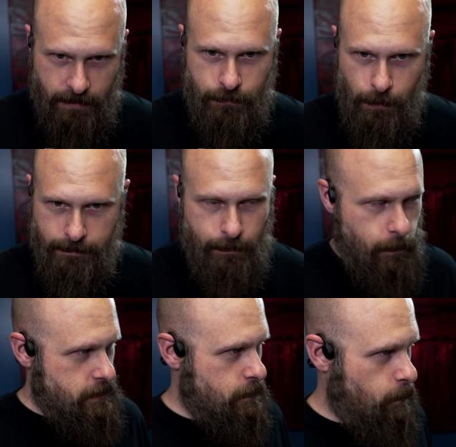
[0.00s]
Do ever
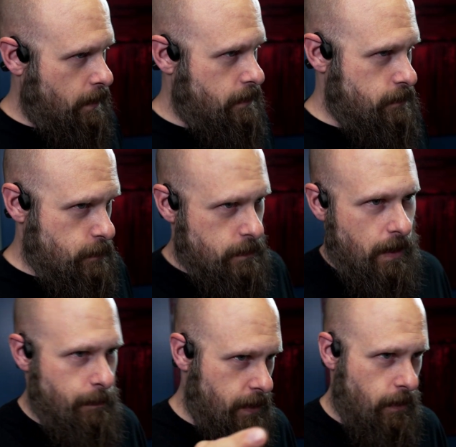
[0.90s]
what you wanna do
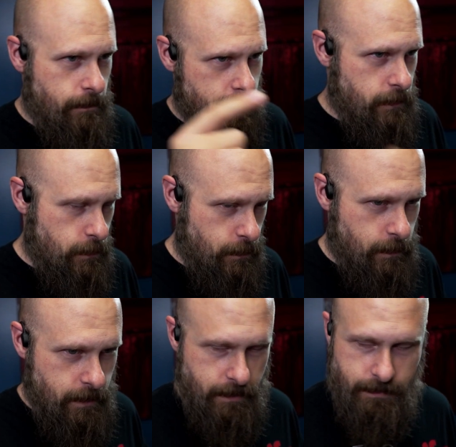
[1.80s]
coming over you.